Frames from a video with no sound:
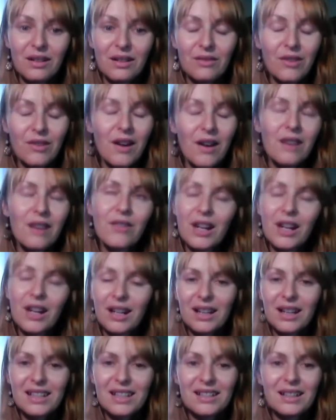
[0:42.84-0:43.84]
very, very
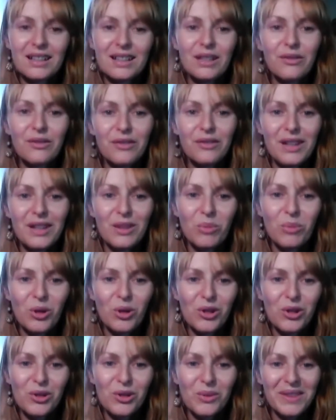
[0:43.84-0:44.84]
lucky to live in the
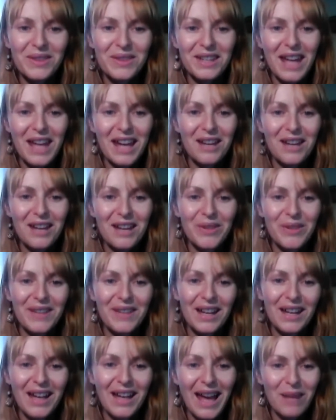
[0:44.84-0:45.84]
bush with
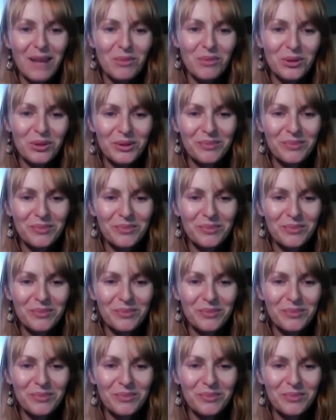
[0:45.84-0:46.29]
the animals.